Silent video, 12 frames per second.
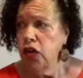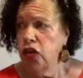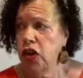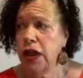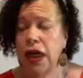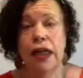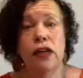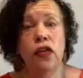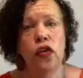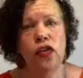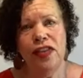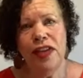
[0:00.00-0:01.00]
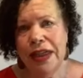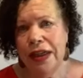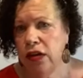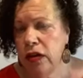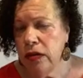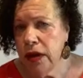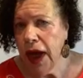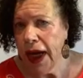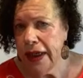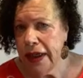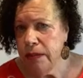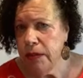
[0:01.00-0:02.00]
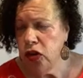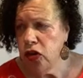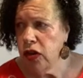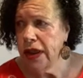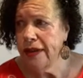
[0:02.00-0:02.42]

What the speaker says: She, in her her guided imagery